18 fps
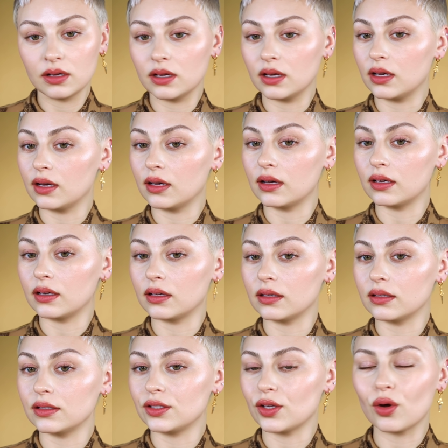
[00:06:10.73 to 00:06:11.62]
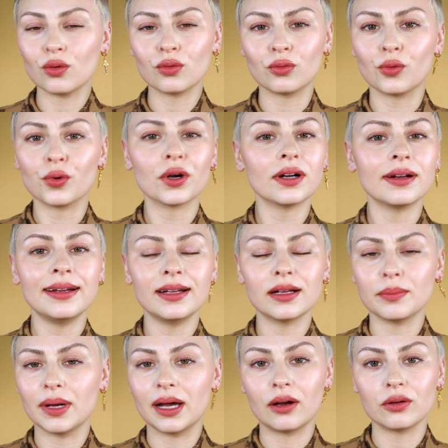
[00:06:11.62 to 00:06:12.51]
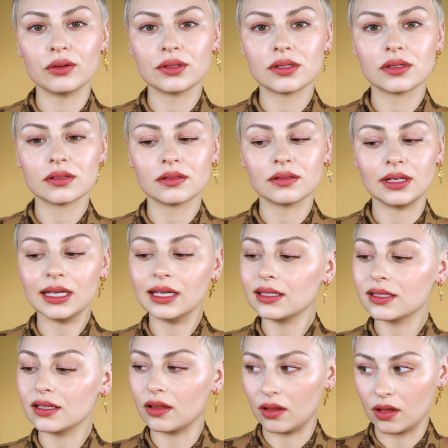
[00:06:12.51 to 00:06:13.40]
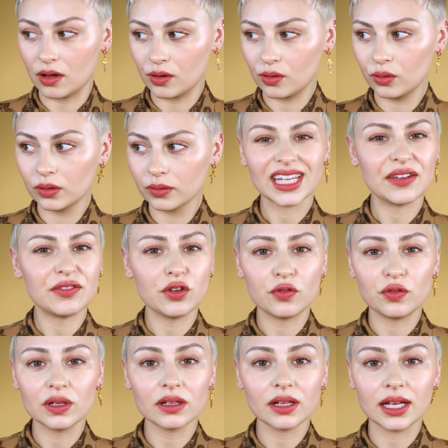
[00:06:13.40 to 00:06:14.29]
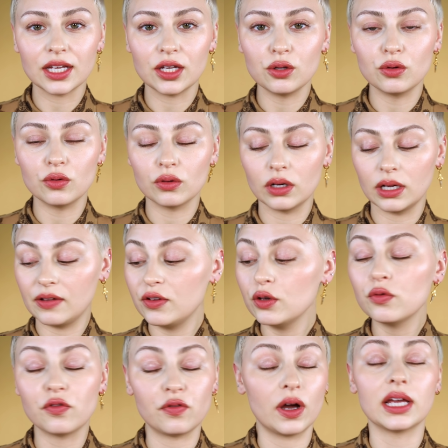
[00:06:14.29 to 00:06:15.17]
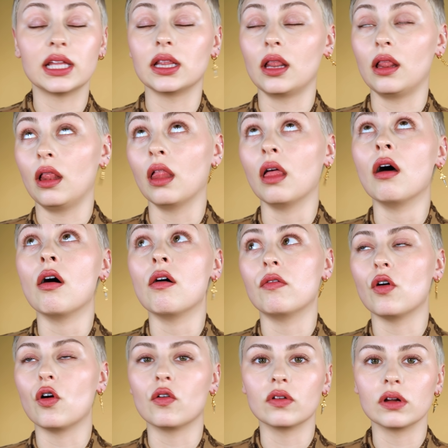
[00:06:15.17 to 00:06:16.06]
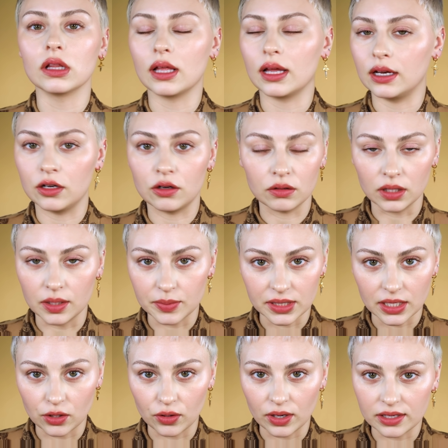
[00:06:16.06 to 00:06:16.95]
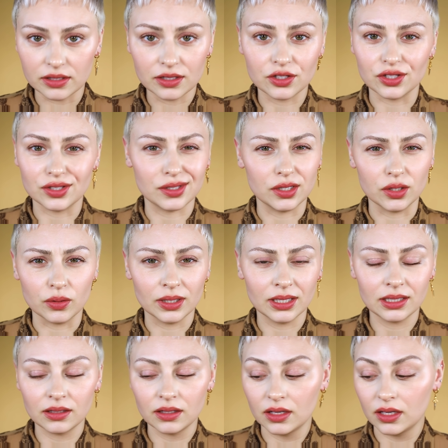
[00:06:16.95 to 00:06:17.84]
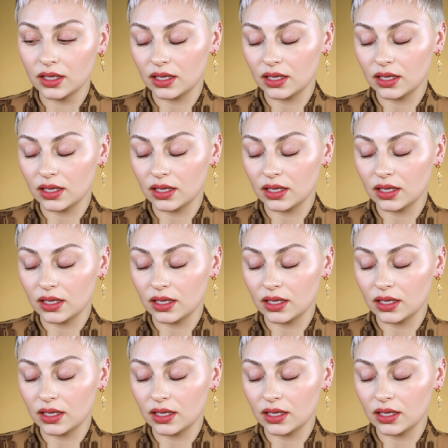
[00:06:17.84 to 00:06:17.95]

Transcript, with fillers: Uh, don't worry about it, though. If you feel like you, if you fucking love overlining your lips like crazy, just do it.